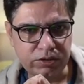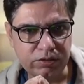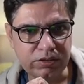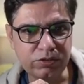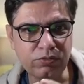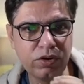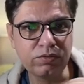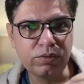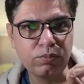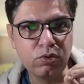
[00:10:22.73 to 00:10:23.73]
Now this is one
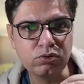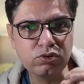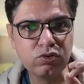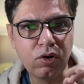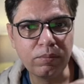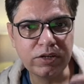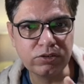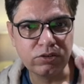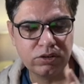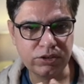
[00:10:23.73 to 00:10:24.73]
of the most common
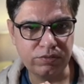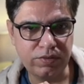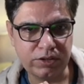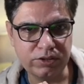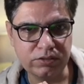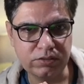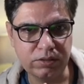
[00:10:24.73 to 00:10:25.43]
starch infections.